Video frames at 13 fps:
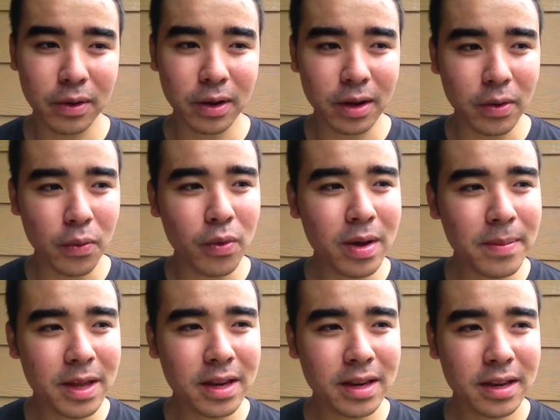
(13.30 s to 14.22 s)

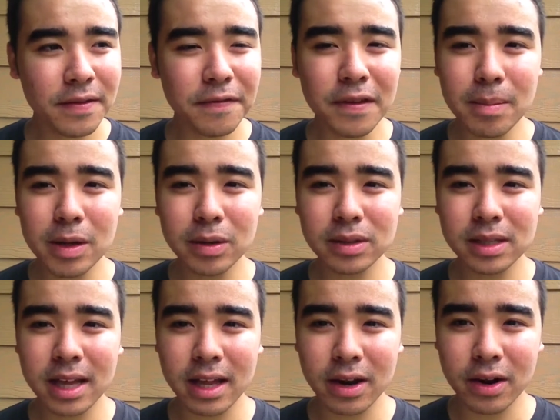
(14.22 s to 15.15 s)
women, females
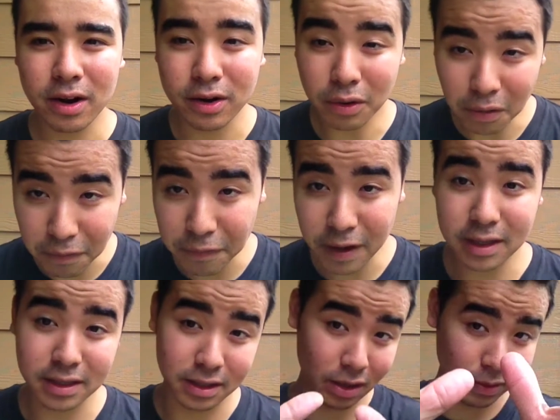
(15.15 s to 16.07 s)
that are no
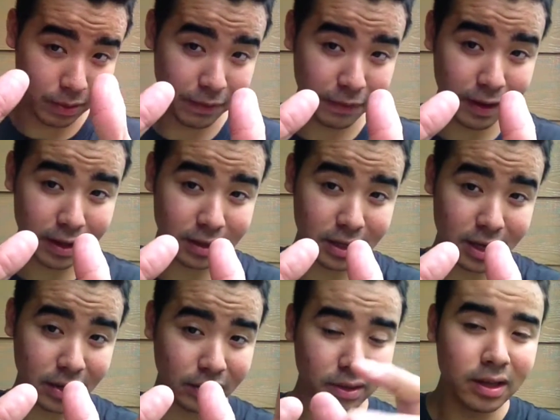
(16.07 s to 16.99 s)
offense
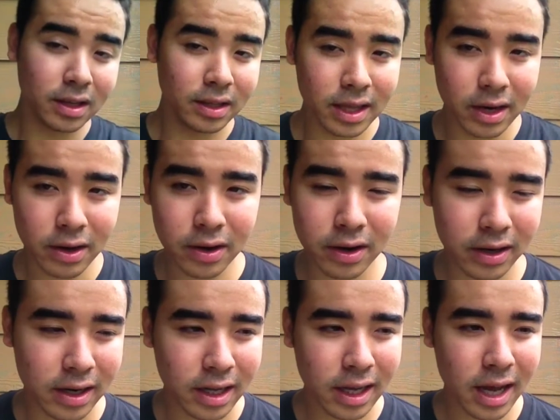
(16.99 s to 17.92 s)
now, that are
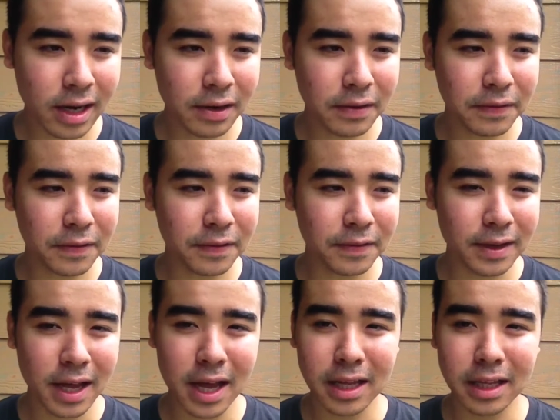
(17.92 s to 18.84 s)
kind of
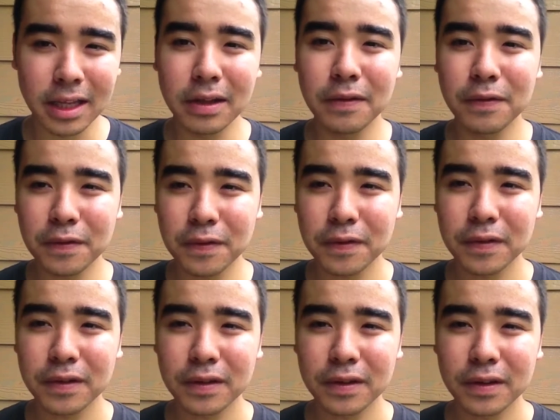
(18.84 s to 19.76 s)
naive,
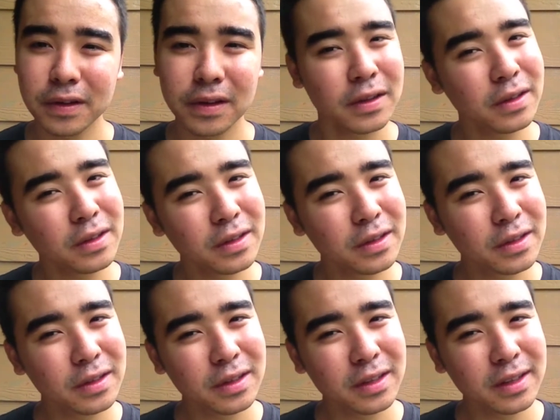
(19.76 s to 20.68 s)

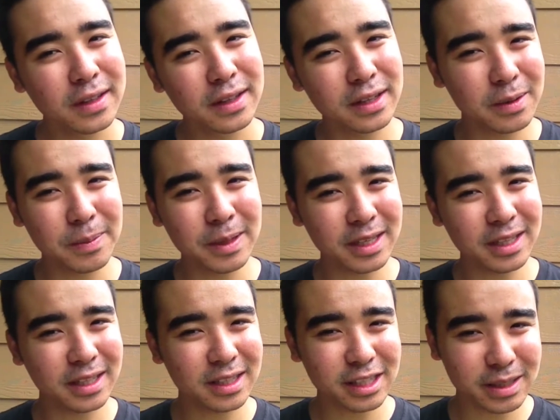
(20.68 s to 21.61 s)
a little bit
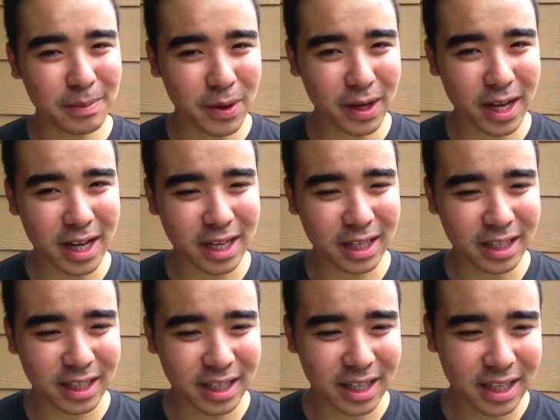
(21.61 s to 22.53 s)
small kind.
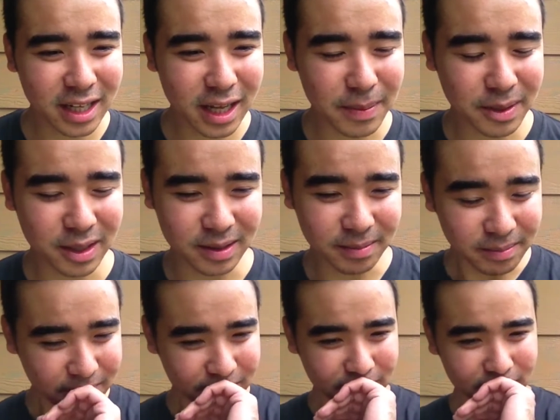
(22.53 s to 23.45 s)
I mean,
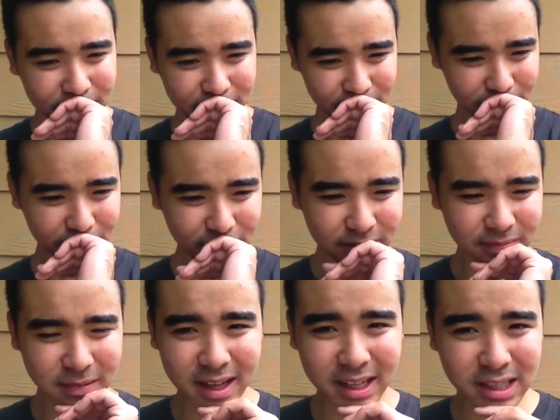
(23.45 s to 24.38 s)

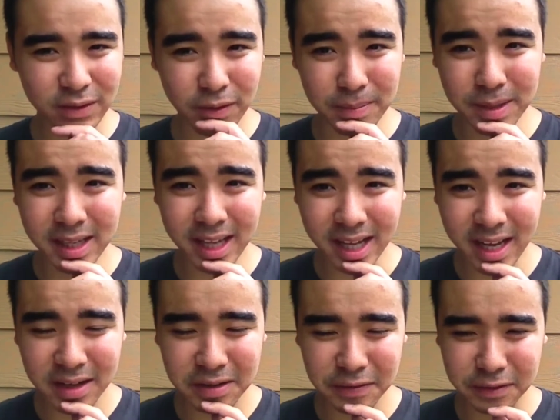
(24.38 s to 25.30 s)
I guess for me that
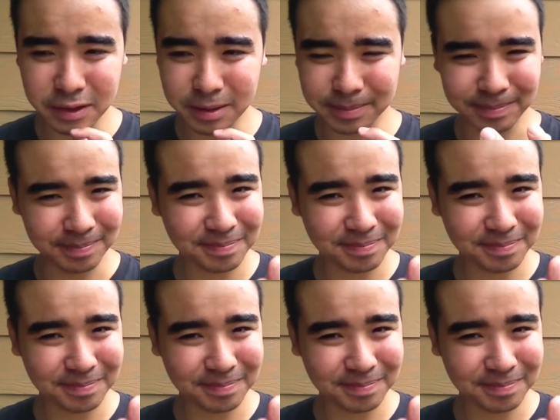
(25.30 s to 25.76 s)
kind of